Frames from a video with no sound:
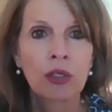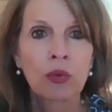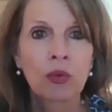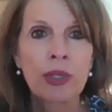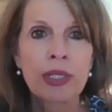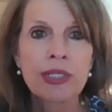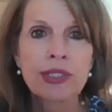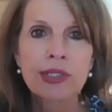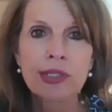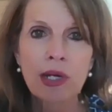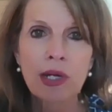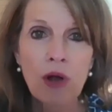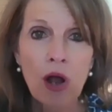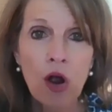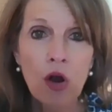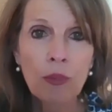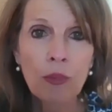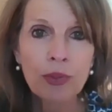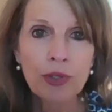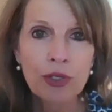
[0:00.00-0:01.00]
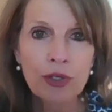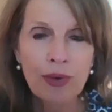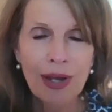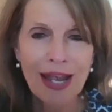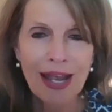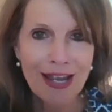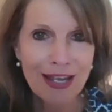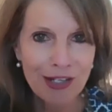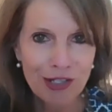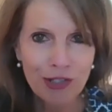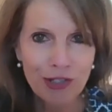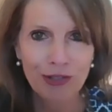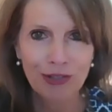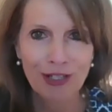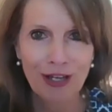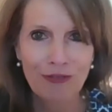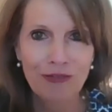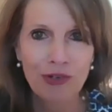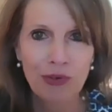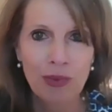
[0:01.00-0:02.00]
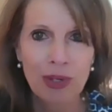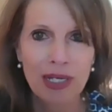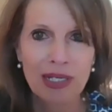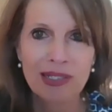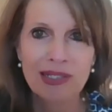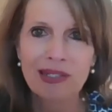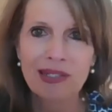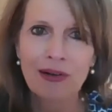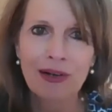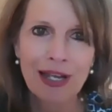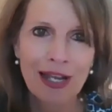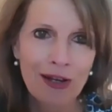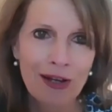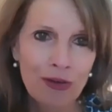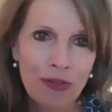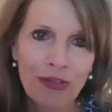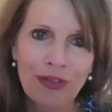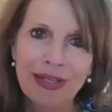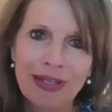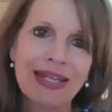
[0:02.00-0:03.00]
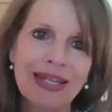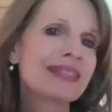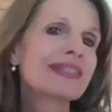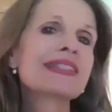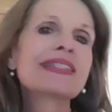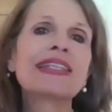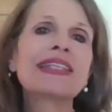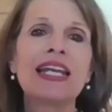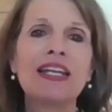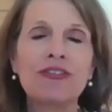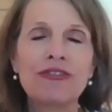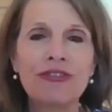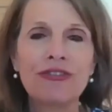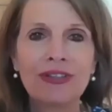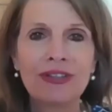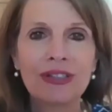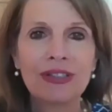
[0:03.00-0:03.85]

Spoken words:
We so hope you and your loved ones are healthy and safe,